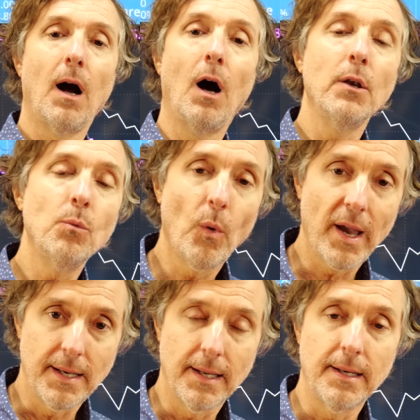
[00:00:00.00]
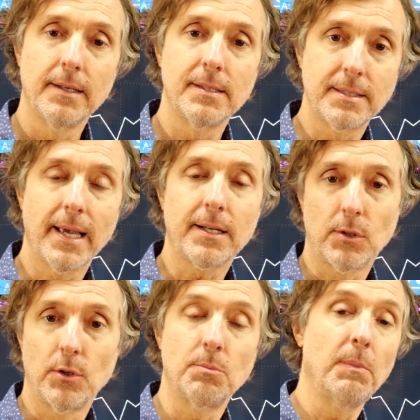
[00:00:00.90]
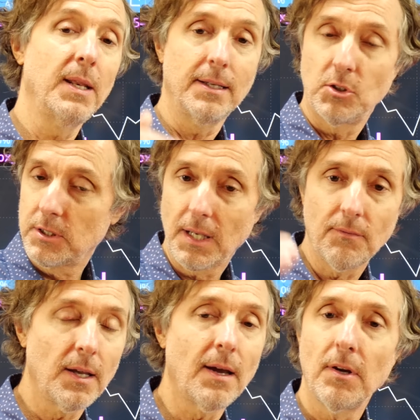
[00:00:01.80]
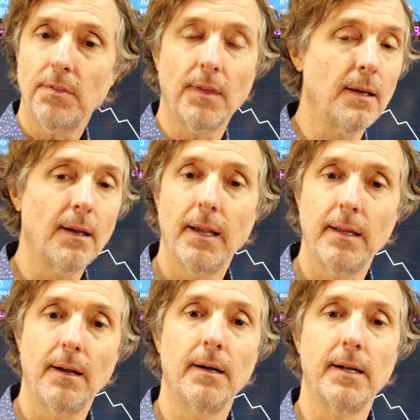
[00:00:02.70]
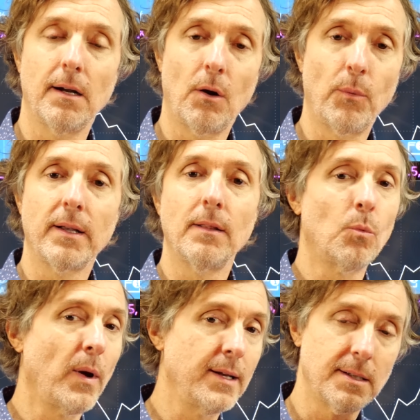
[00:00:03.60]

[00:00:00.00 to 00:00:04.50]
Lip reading: unweighted sectors, meaning just giving everything a regular weight,